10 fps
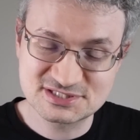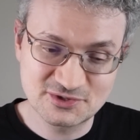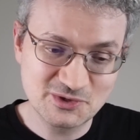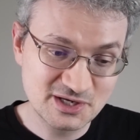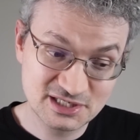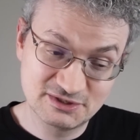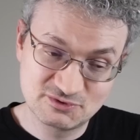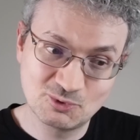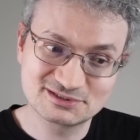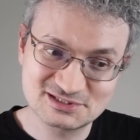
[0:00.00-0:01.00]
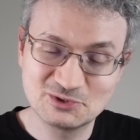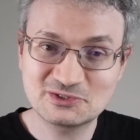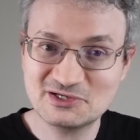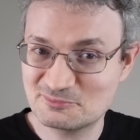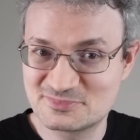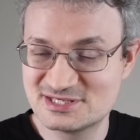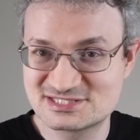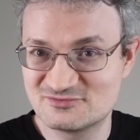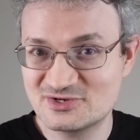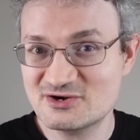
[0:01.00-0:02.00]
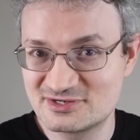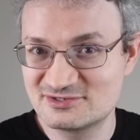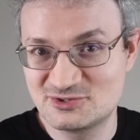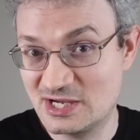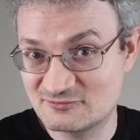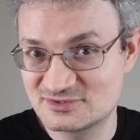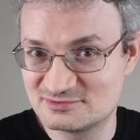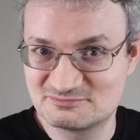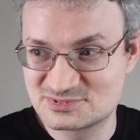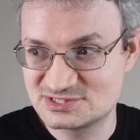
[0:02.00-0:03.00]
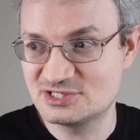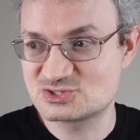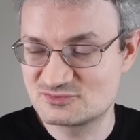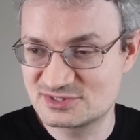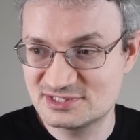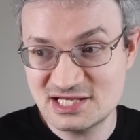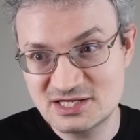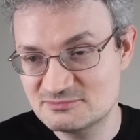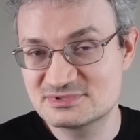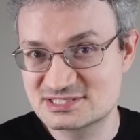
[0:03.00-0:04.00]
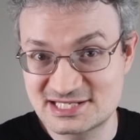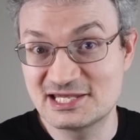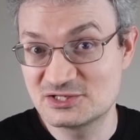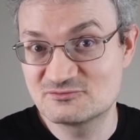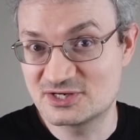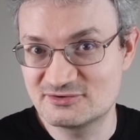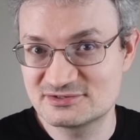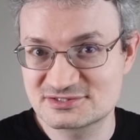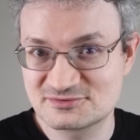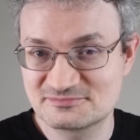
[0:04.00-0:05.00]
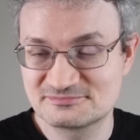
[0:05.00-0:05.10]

So if you want to look up this invariant, you have to search for the name Dehn invariant.